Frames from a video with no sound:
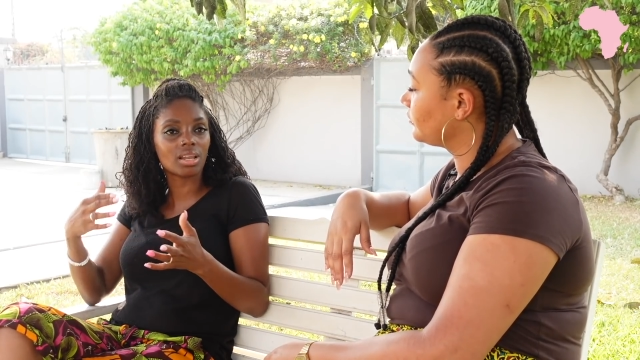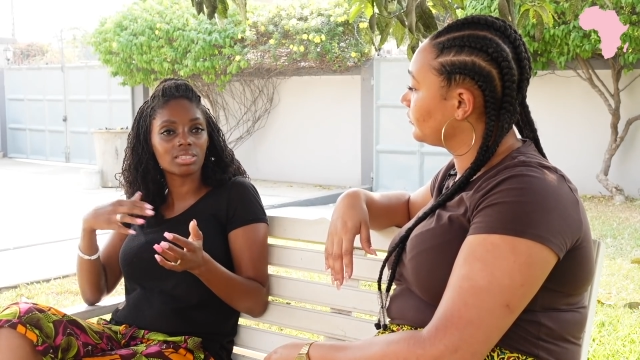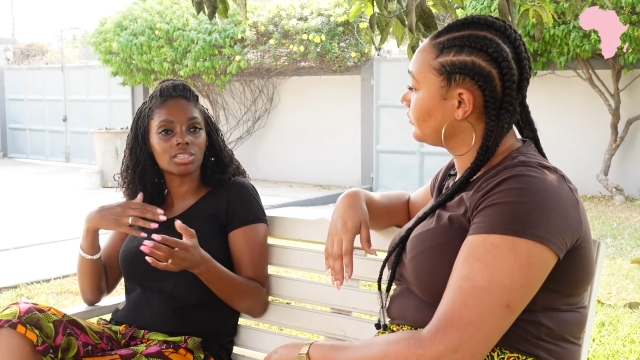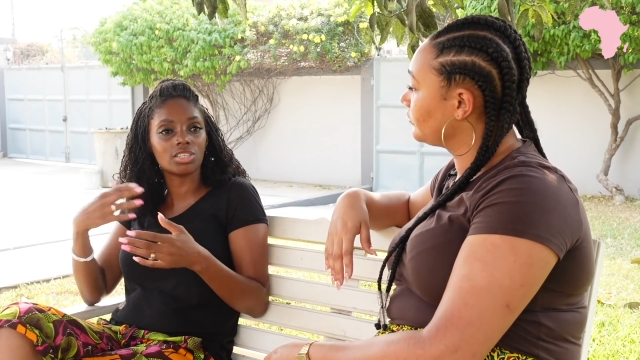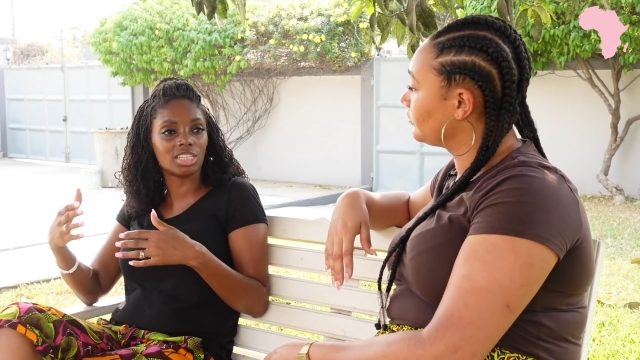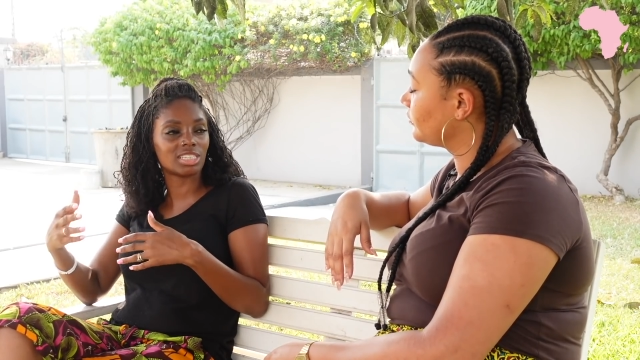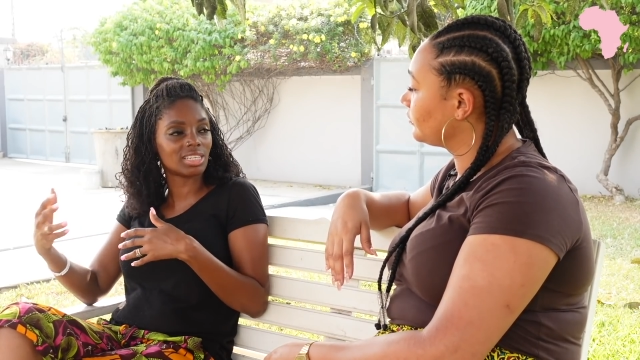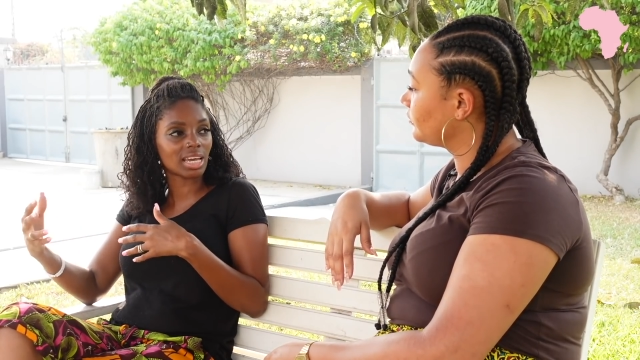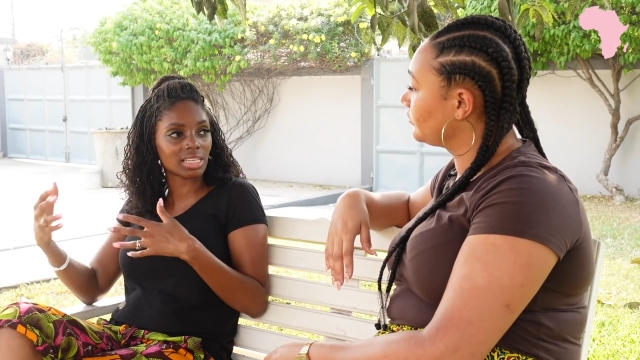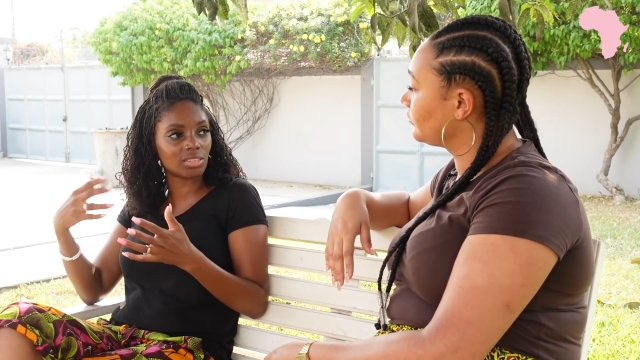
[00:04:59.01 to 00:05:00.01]
Speaker 1: the last thing you need is
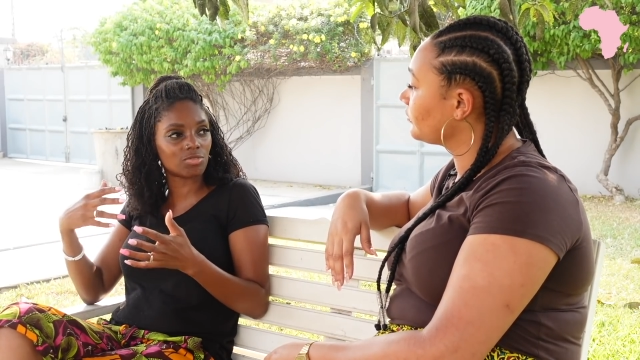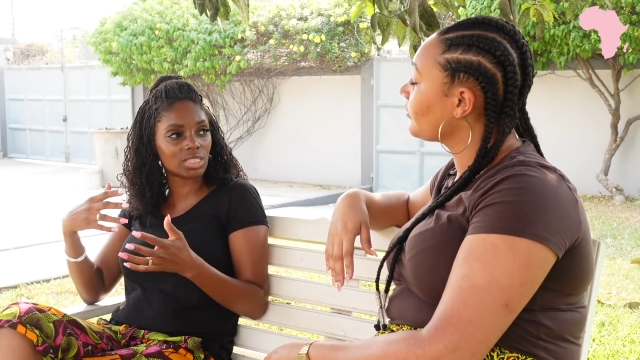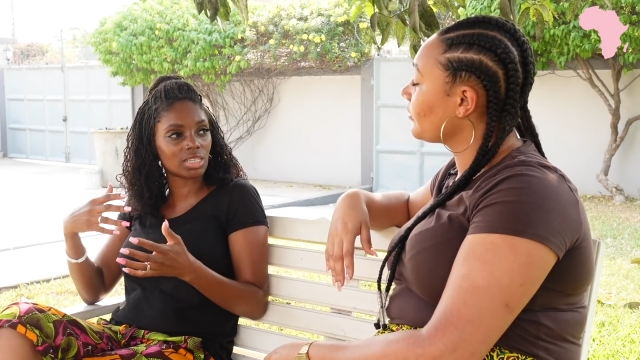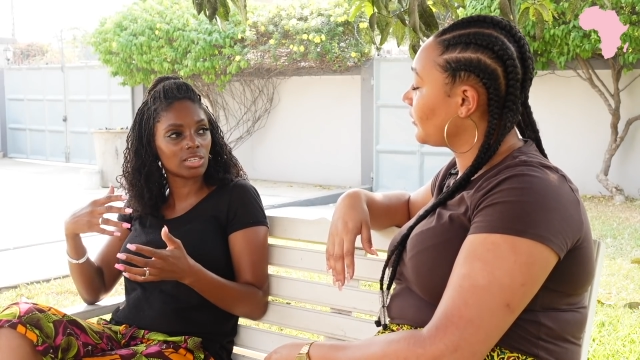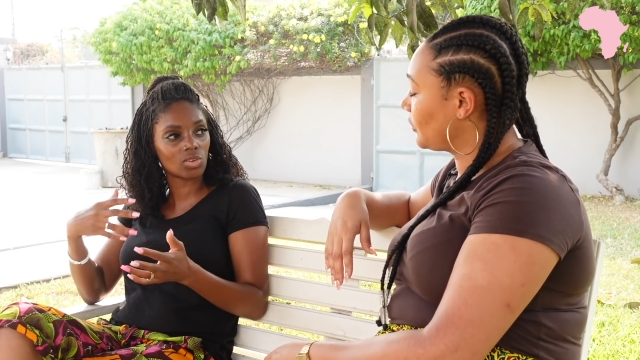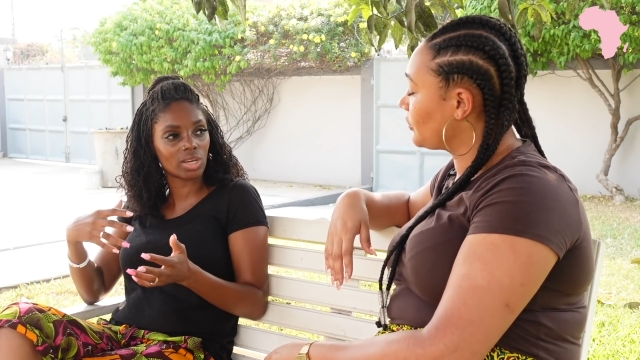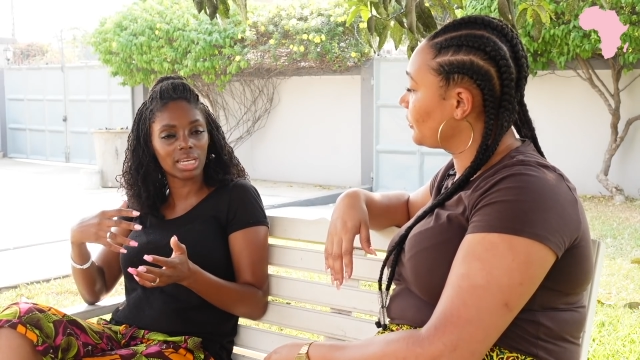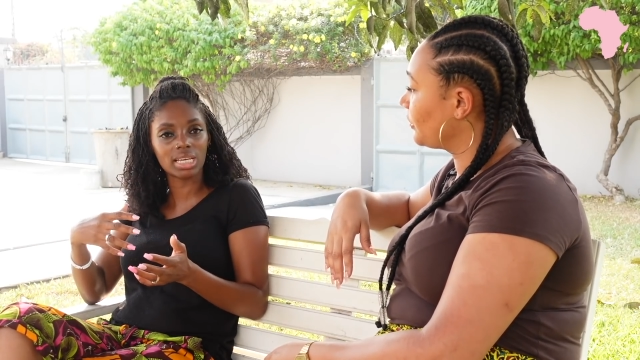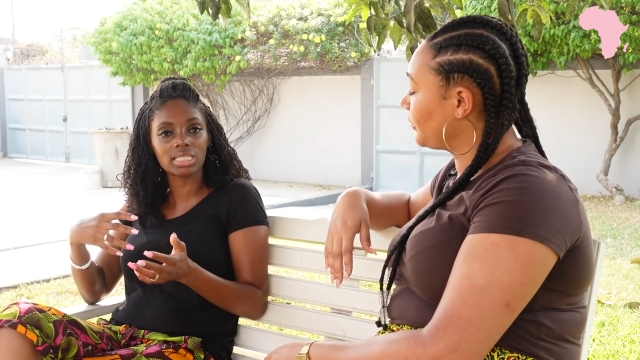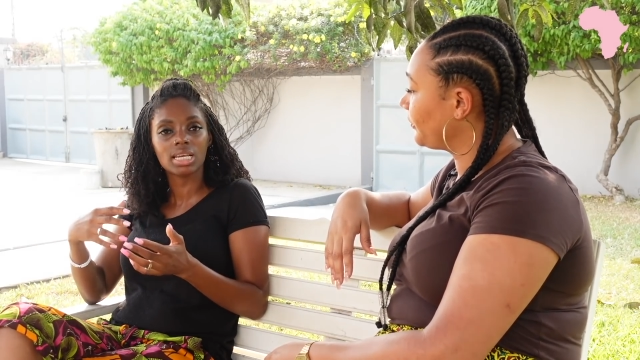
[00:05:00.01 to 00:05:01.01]
negativity in your true,
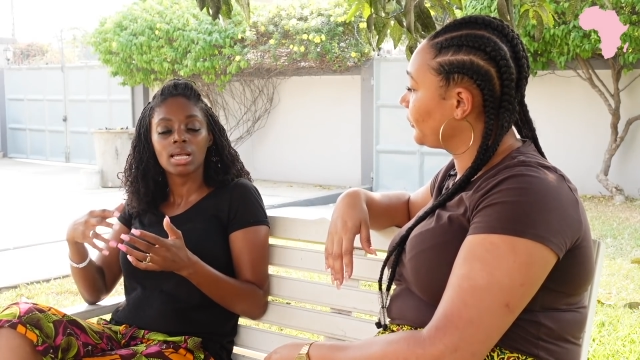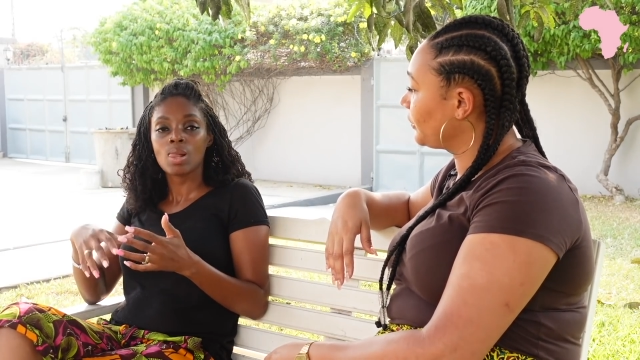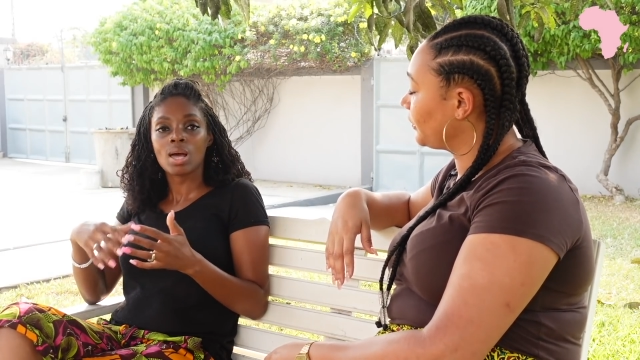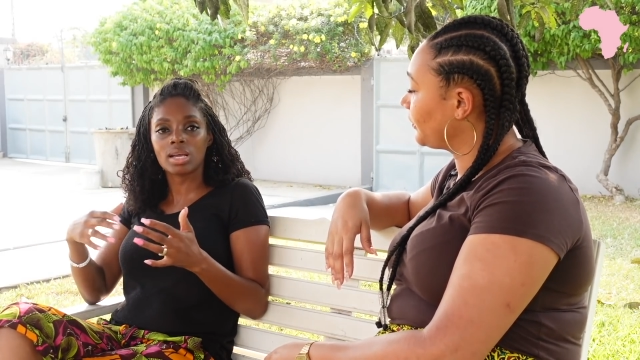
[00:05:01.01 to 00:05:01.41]
ears. True.